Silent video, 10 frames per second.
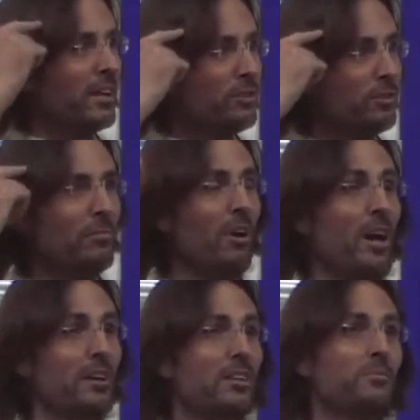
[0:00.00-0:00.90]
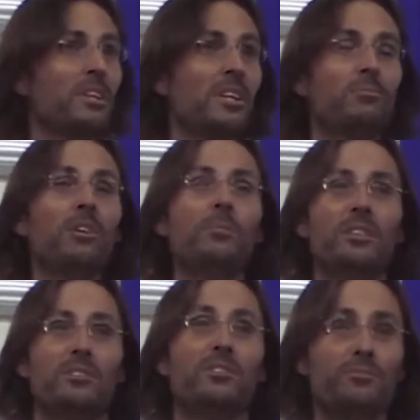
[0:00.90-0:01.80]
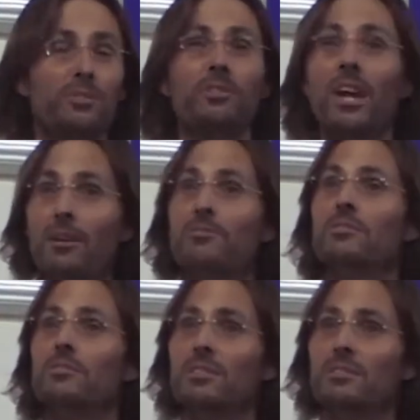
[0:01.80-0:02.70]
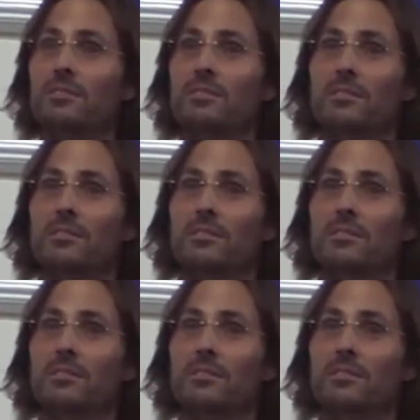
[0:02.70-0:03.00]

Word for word: and your mind has become dominant. You feel you have to do it.